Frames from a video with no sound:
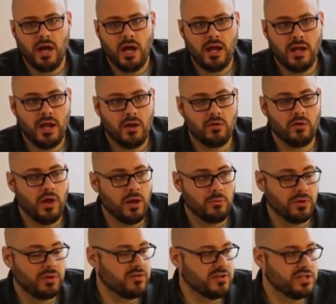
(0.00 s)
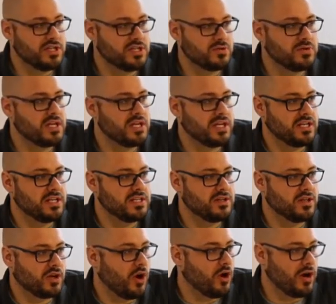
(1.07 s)
I, I don't I don't believe that Jesus was getting his, the
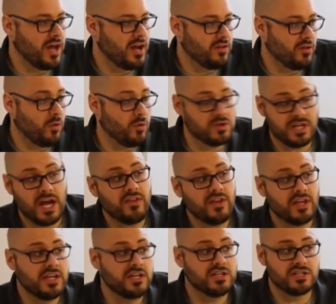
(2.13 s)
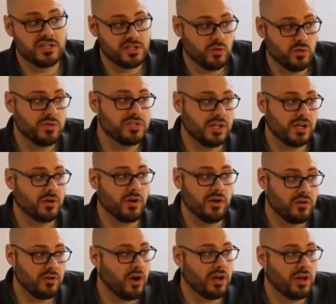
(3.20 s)
cart ahead of the horse. I think he just enjoyed sitting around
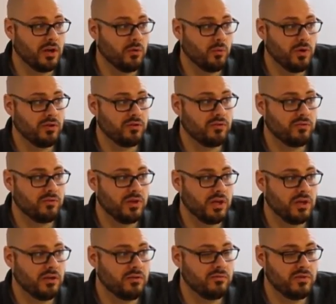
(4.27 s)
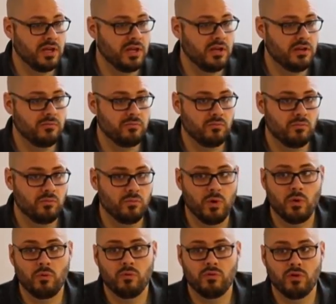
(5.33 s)
talking with the the
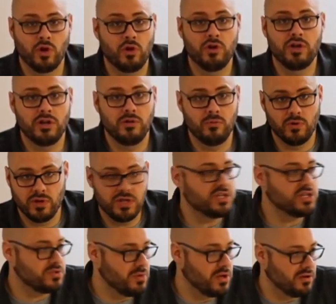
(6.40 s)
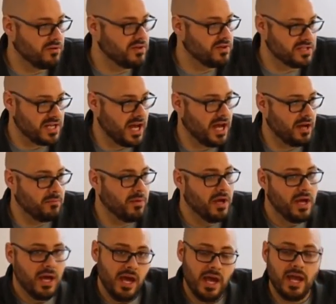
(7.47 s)
learned religious men of his time,
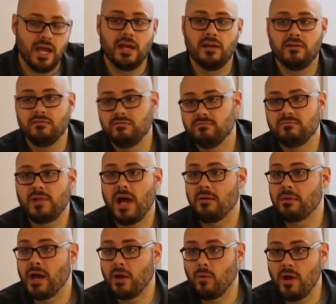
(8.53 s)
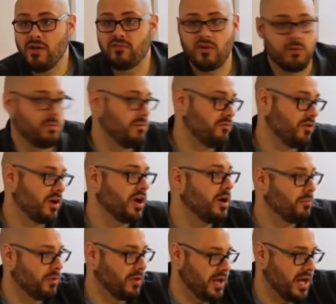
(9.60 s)
and time got away from him for a
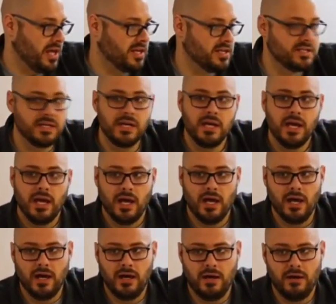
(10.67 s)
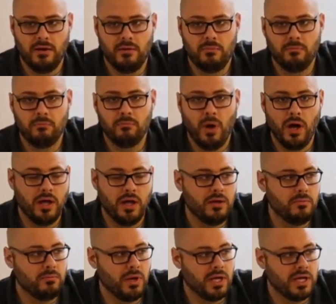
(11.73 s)
couple of days. Um, but
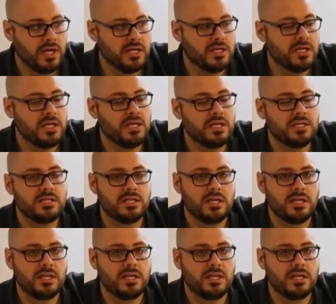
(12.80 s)
but his... his